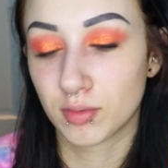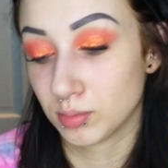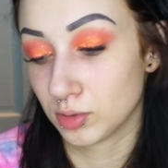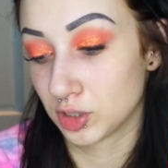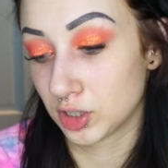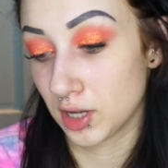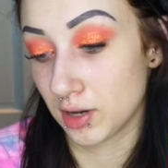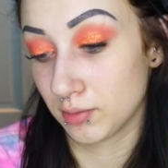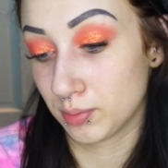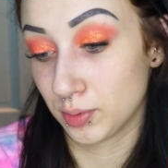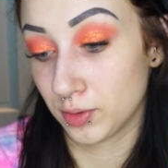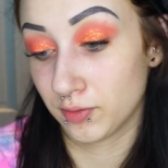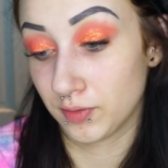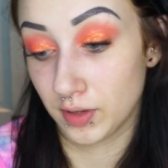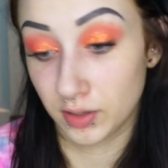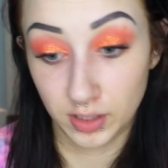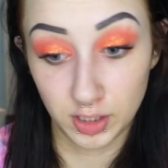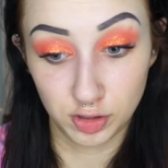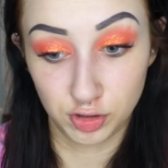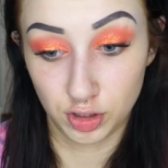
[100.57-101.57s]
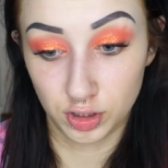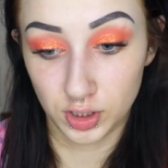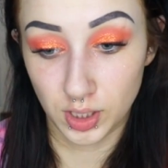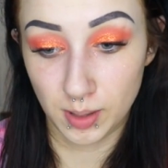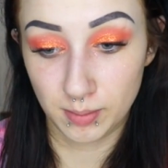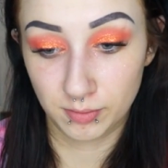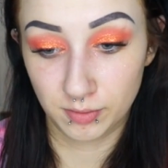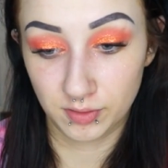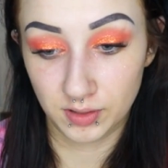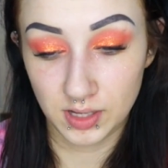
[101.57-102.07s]
I'm just gonna put foundation on
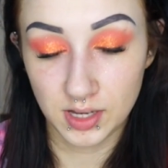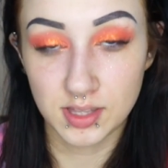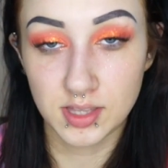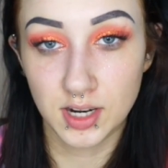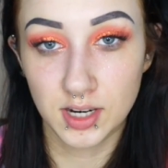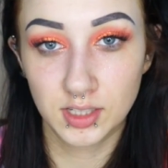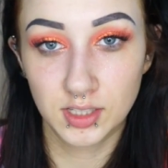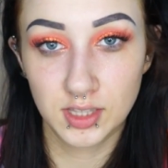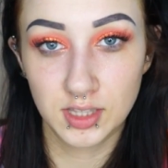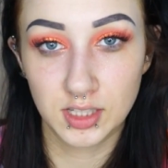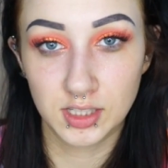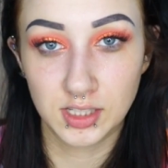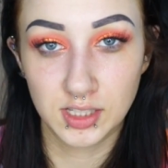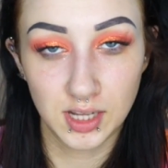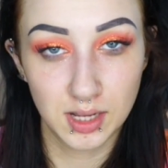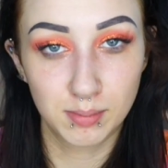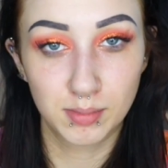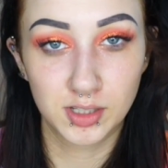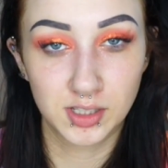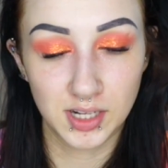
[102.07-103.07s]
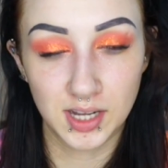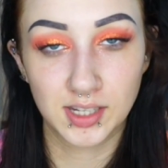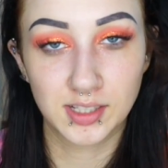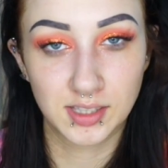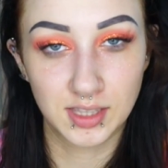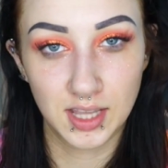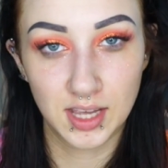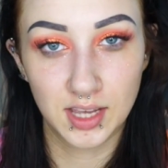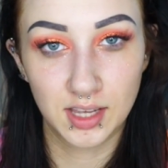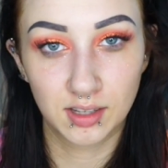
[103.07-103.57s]
top of it, and I did this same
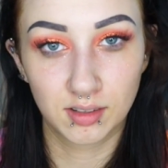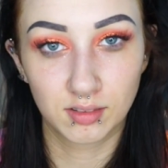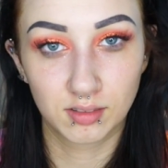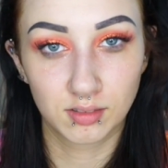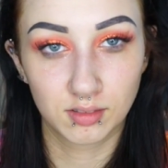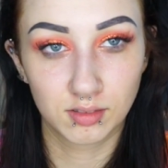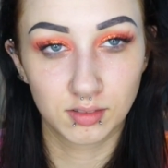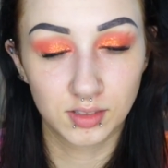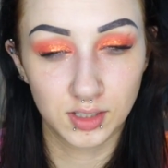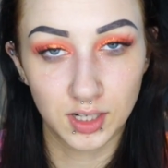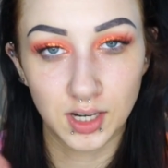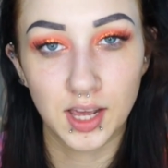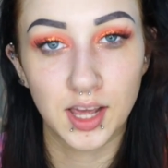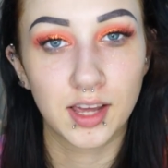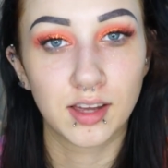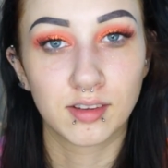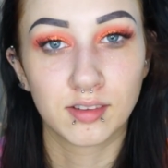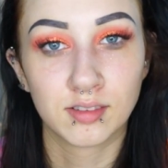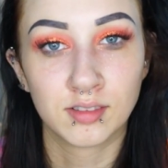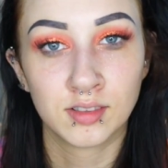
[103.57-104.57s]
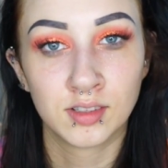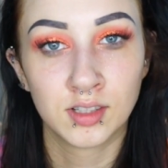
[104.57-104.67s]
exact thing today.